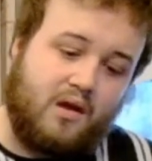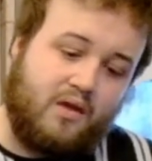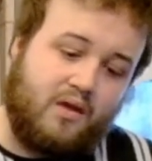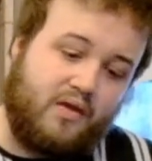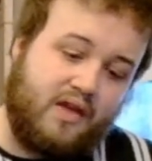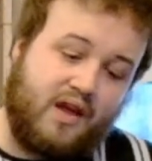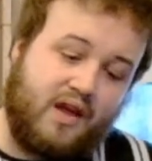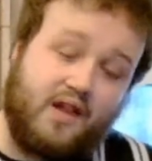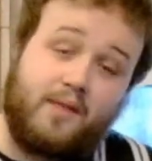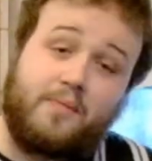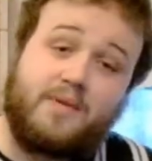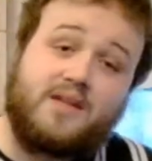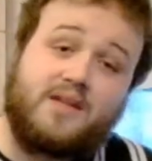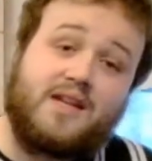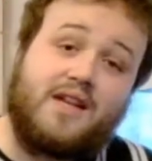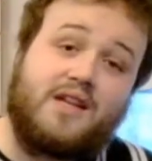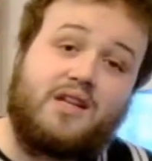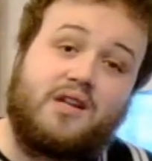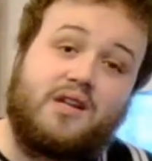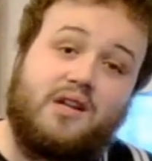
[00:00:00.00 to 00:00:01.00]
The other
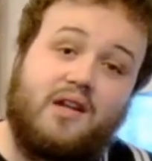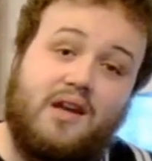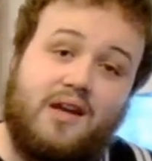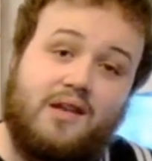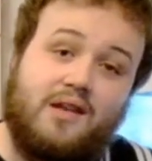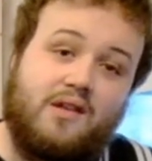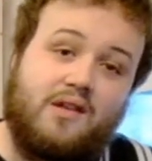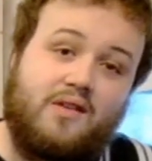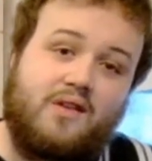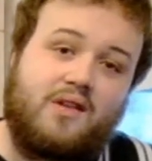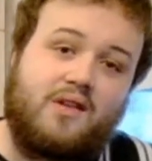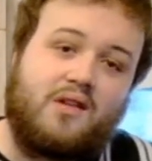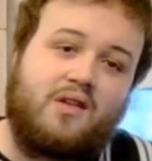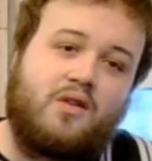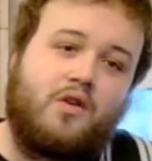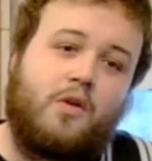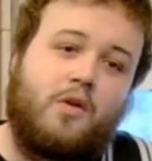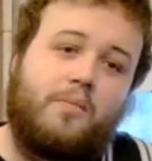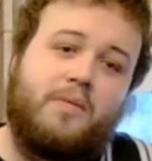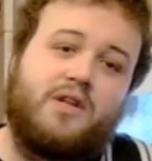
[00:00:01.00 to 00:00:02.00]
potential is that this is
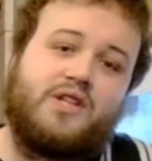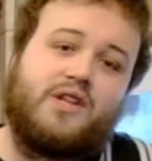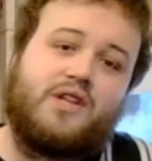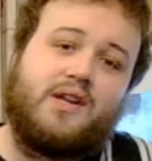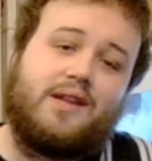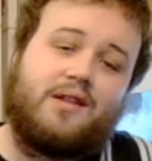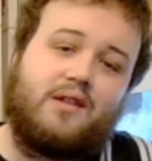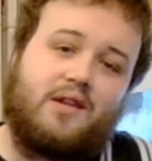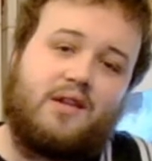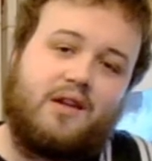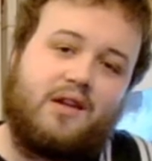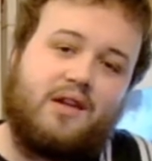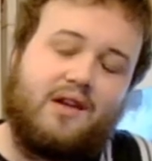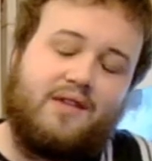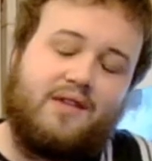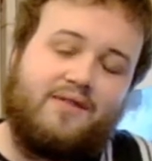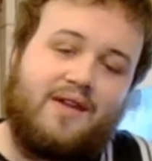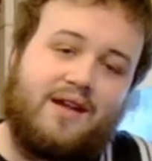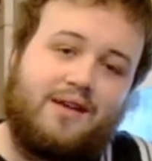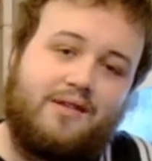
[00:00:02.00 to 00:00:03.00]
an opportunistic
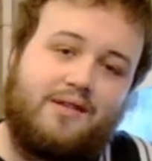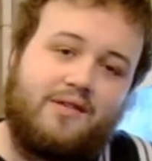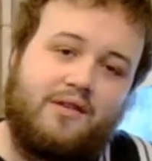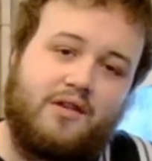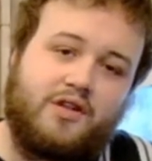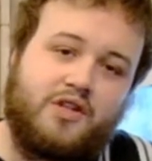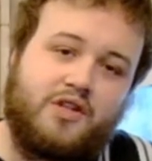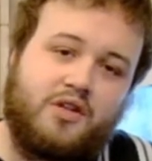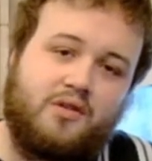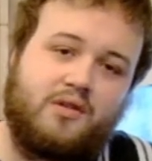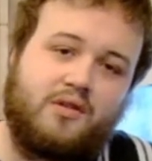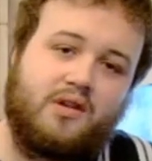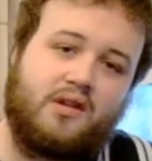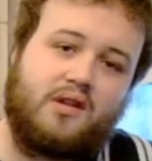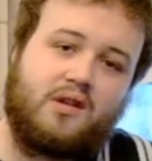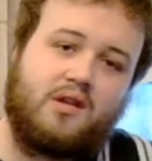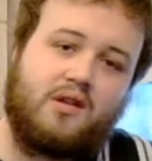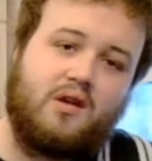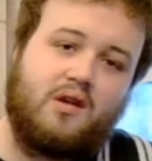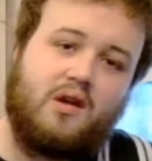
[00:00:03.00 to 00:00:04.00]
event, that
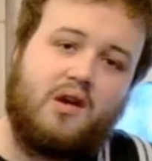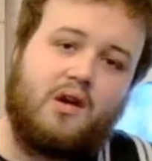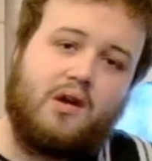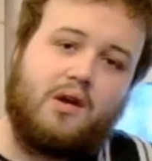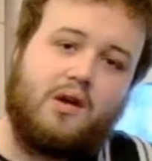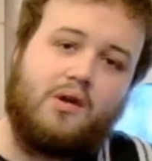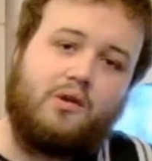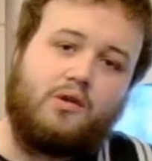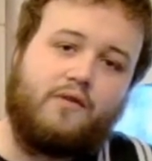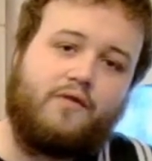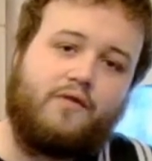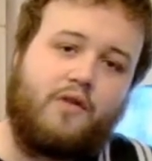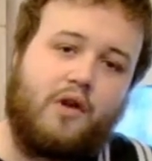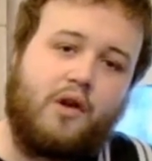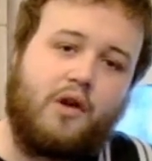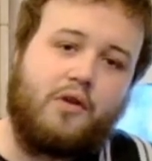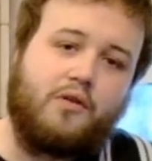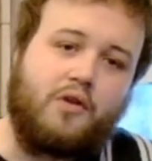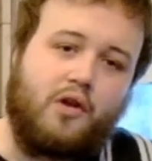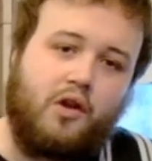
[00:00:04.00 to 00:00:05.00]
Judas, who's
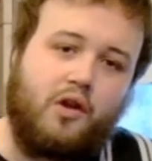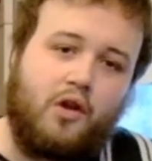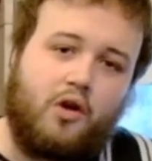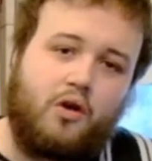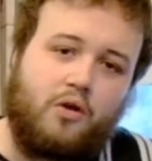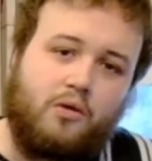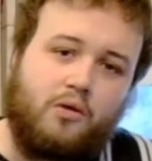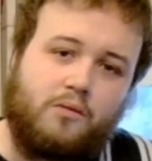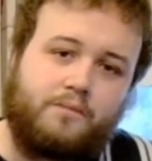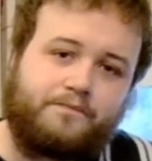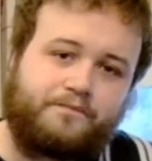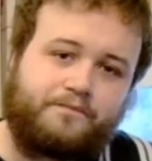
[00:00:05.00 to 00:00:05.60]
followed along